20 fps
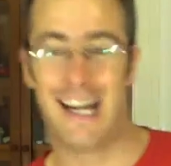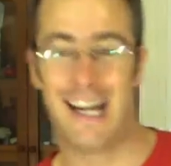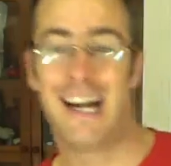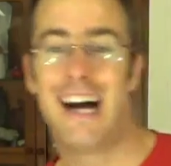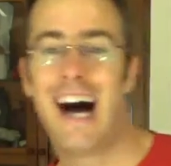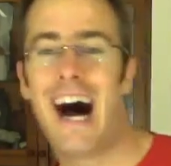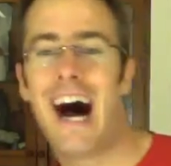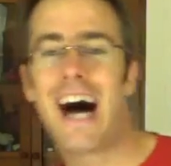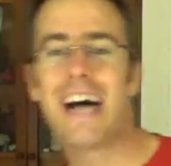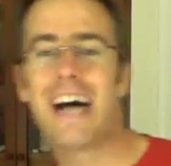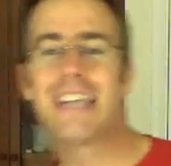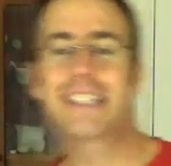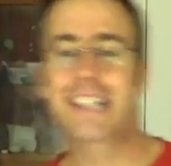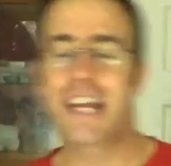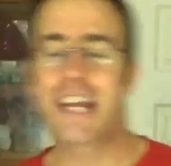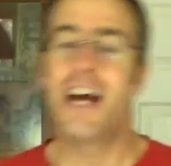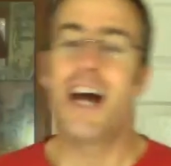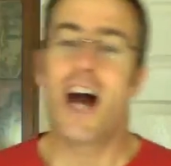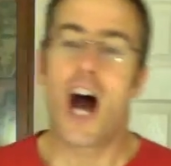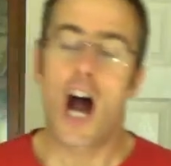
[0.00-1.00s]
and
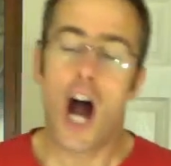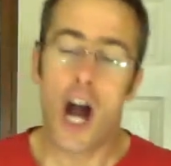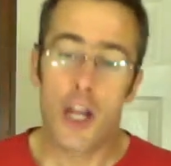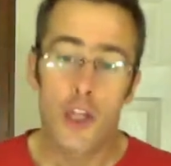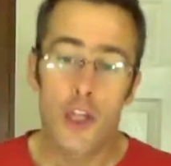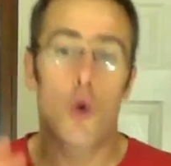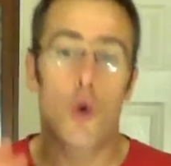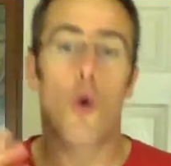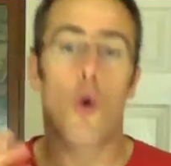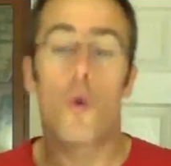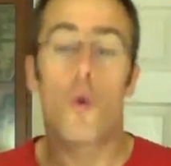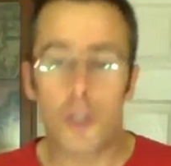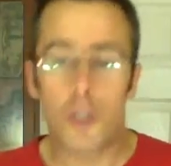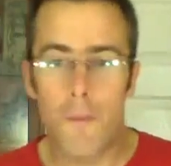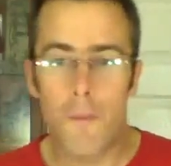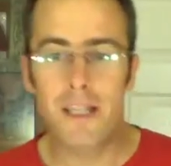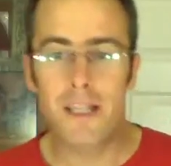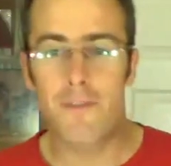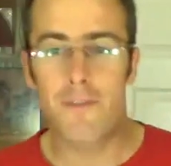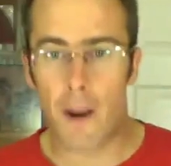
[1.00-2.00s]
you'll also be
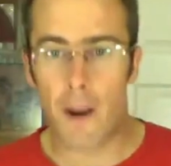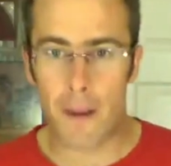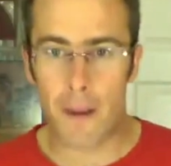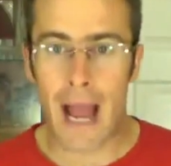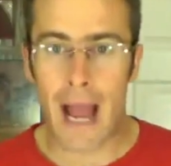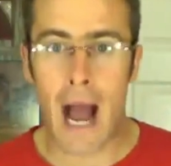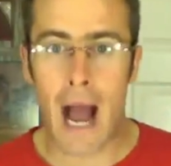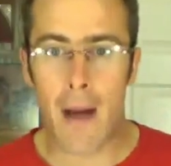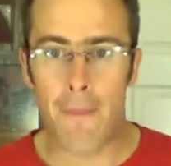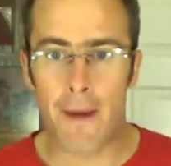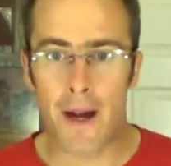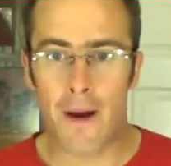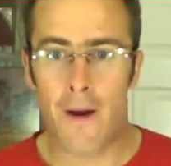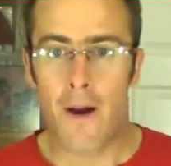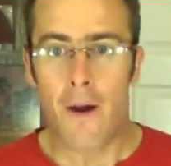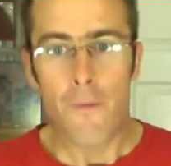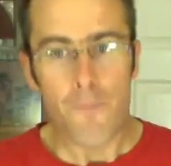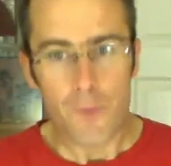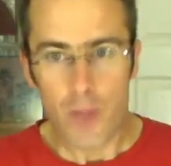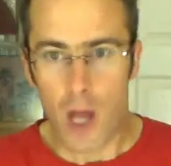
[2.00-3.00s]
developing a habit
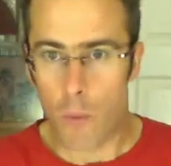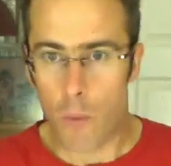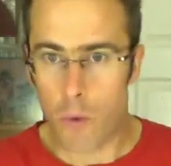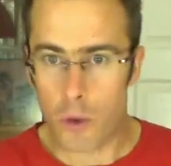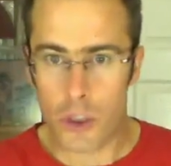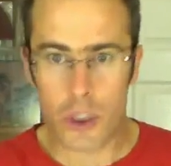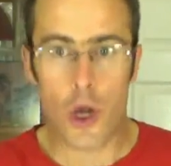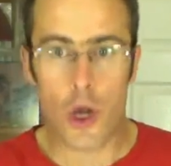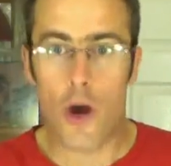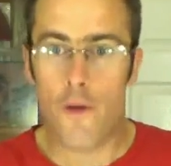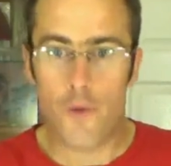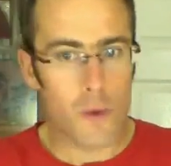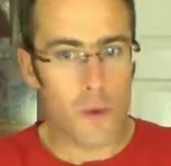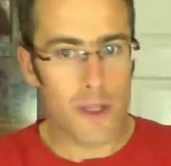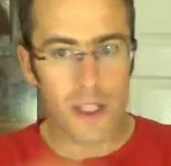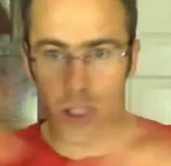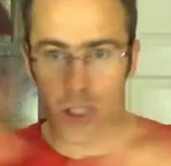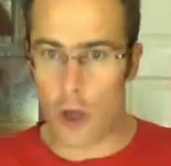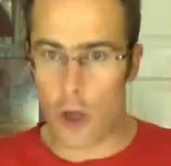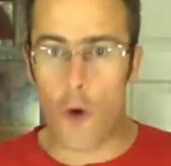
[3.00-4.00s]
that will serve you in
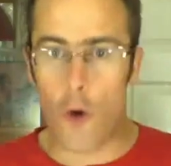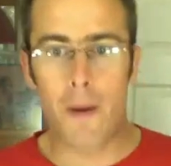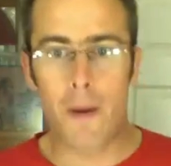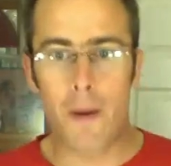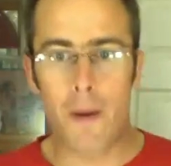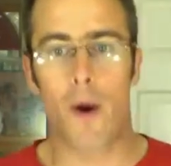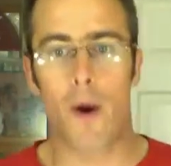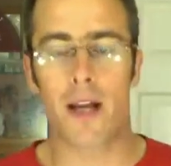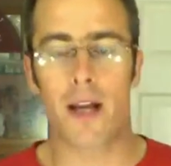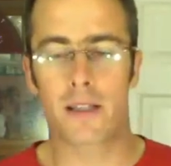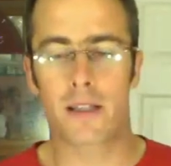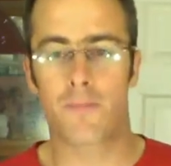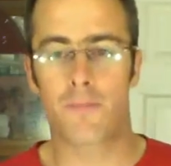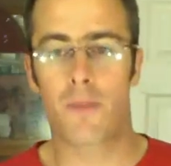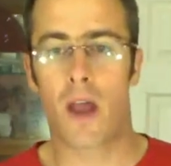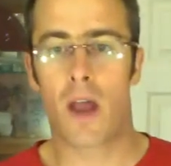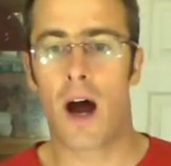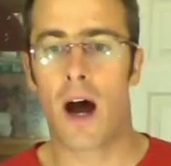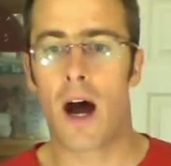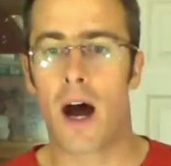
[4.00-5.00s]
so many ways.
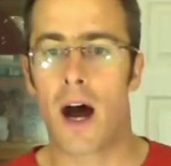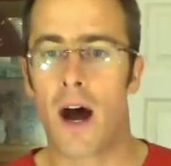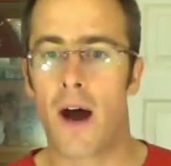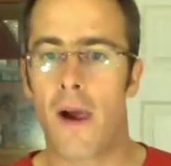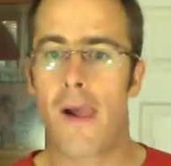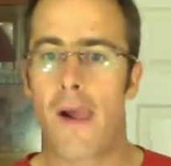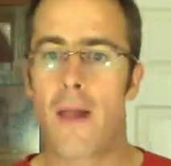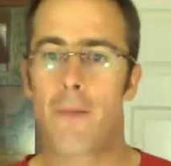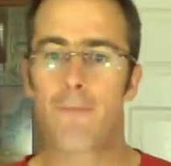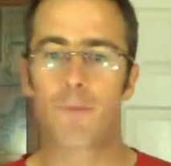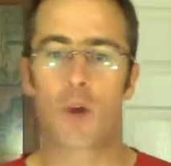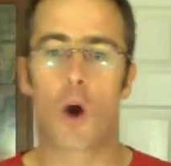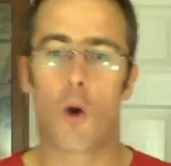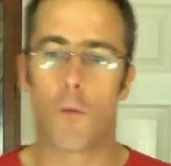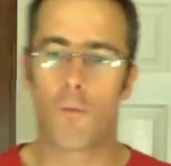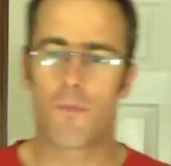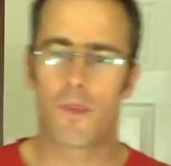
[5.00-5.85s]
Cool.